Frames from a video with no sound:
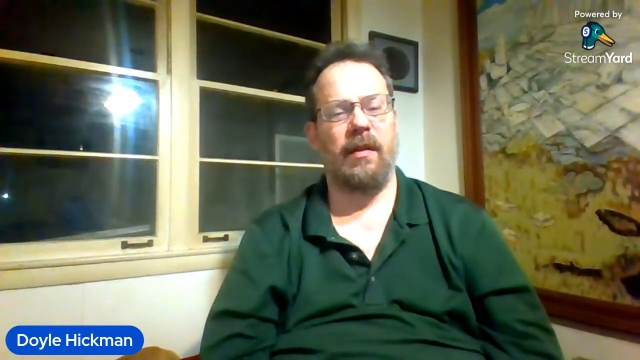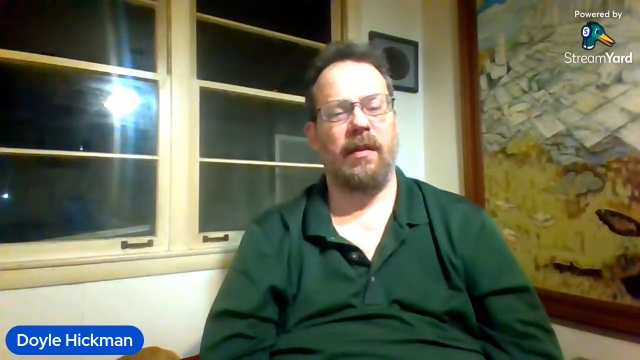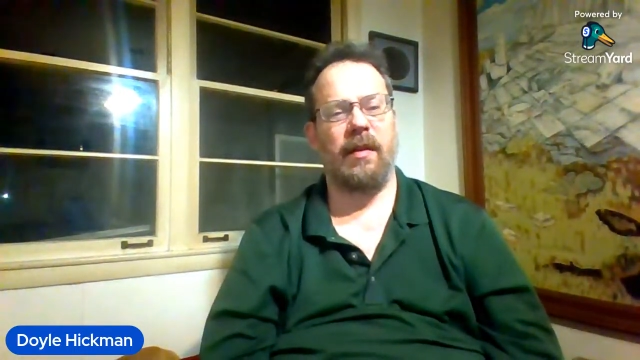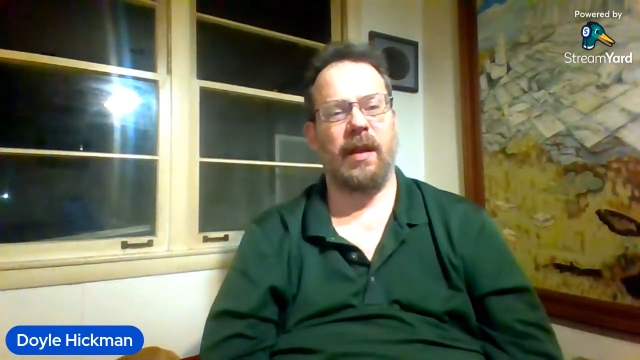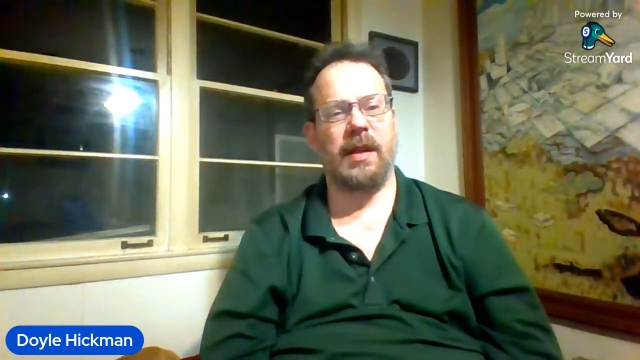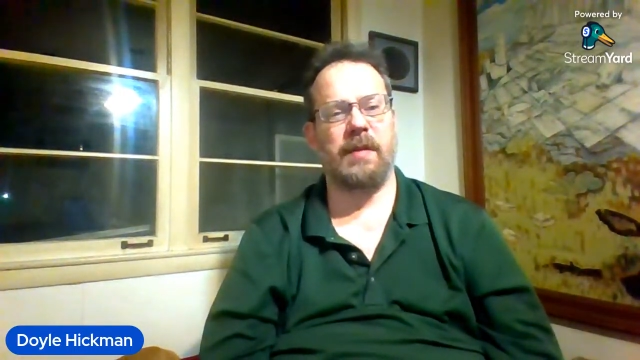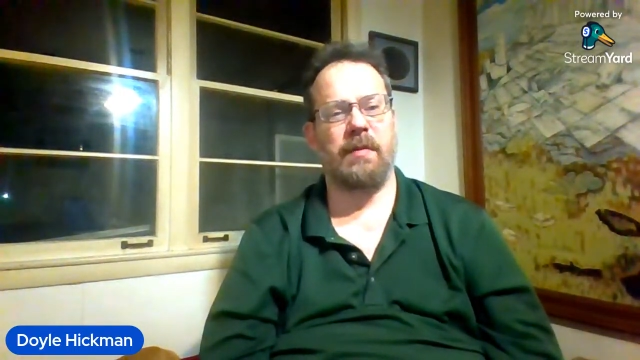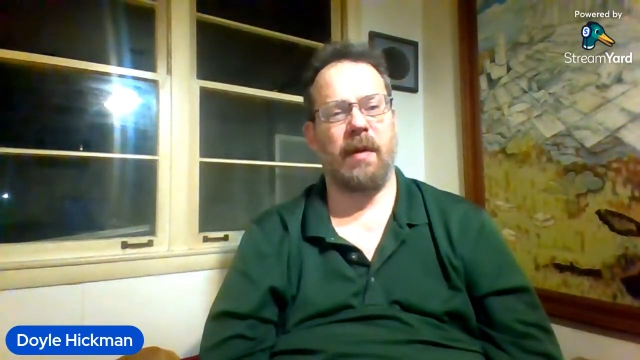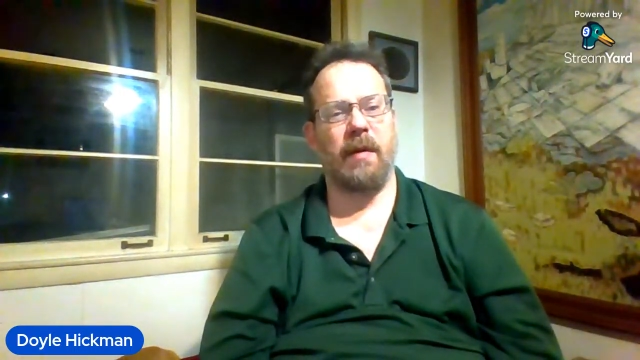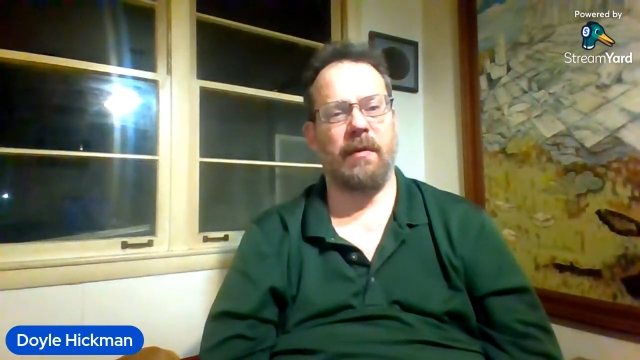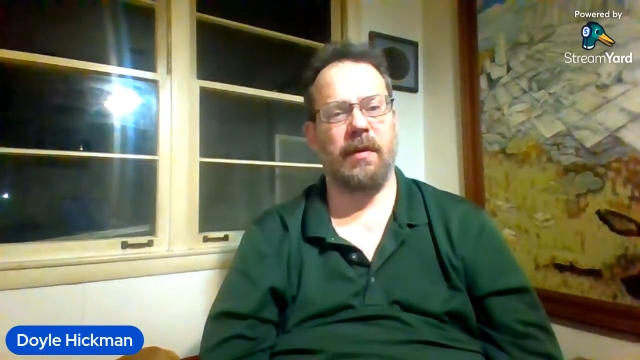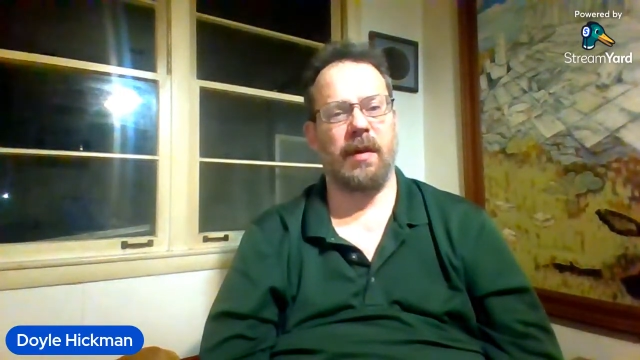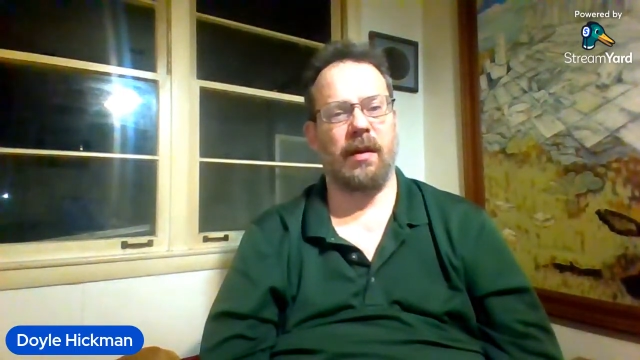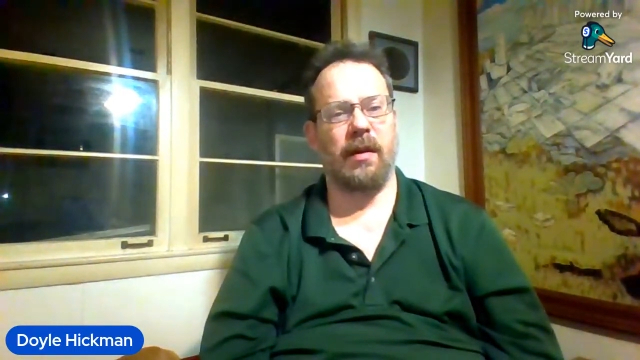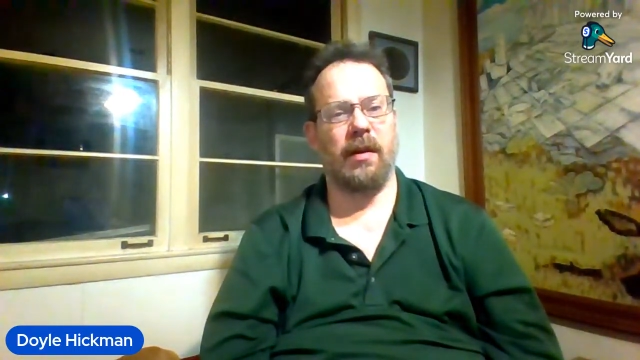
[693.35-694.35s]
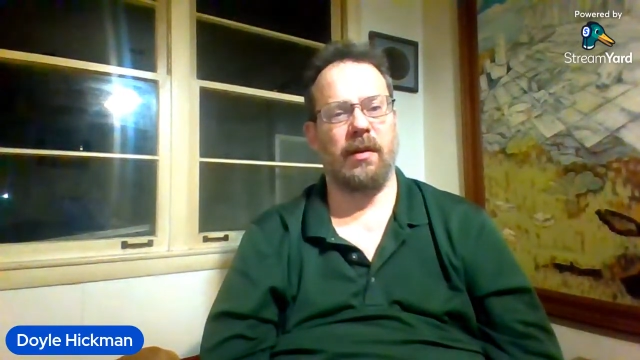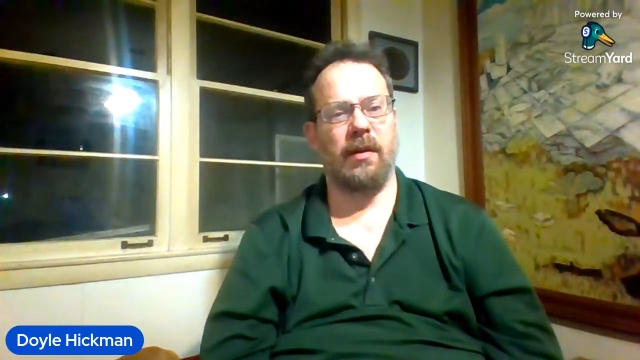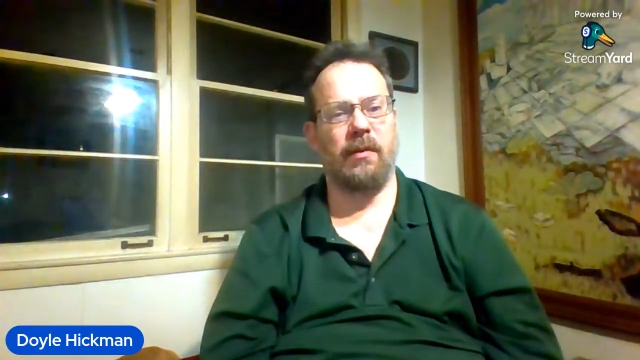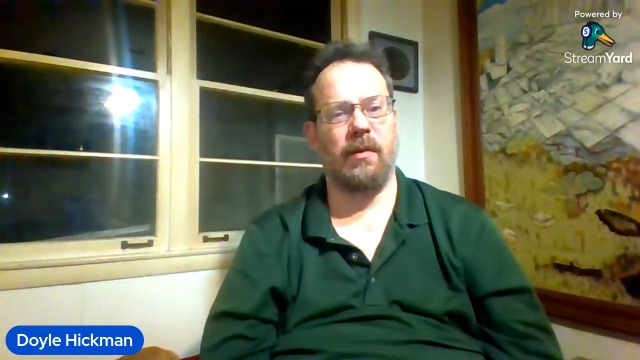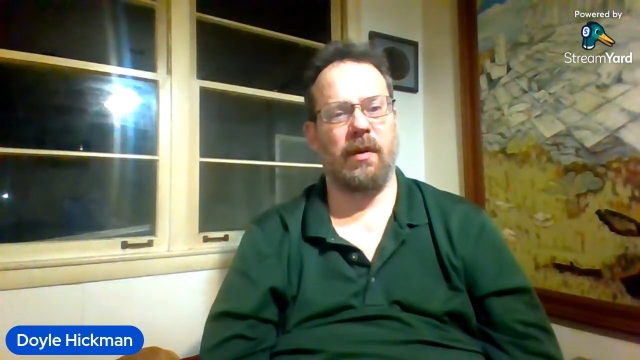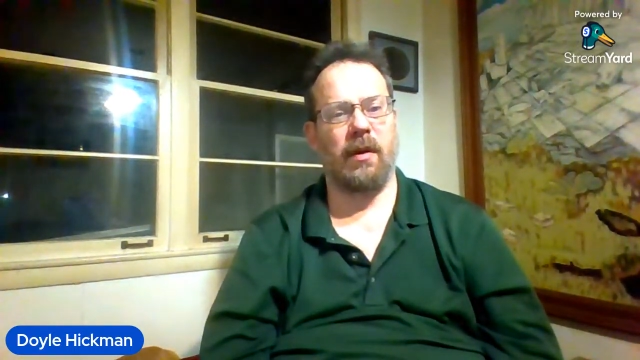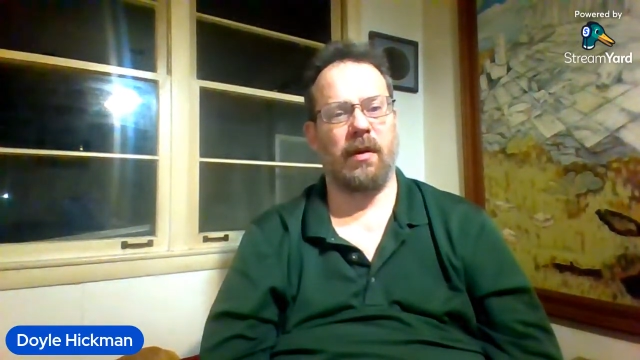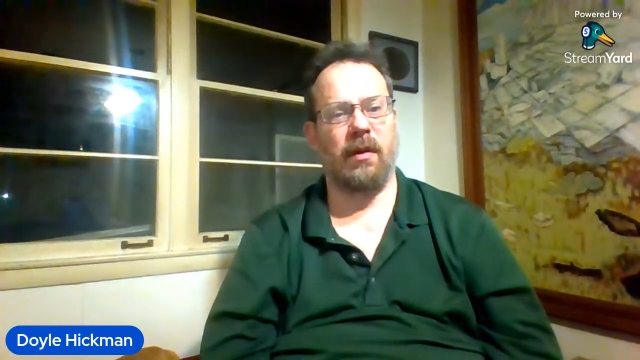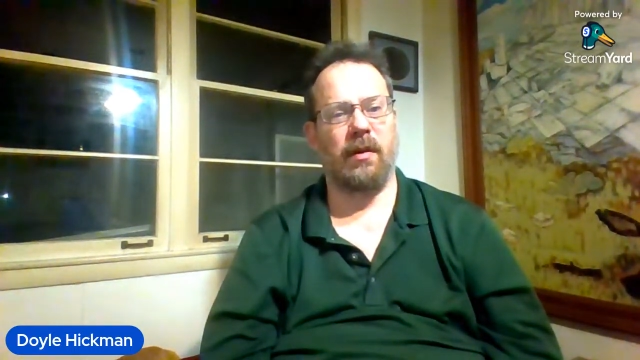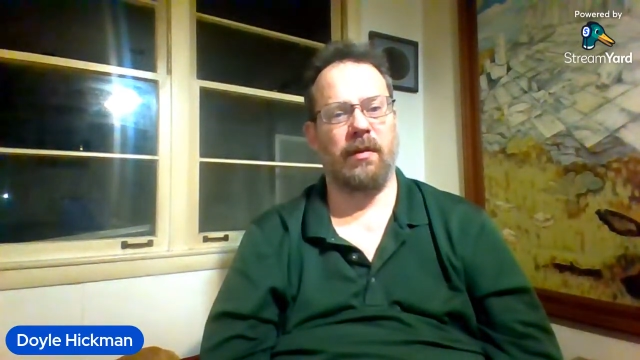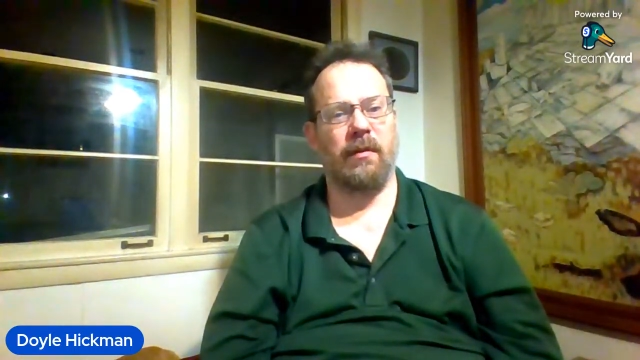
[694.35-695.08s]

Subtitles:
that's probably not going to work.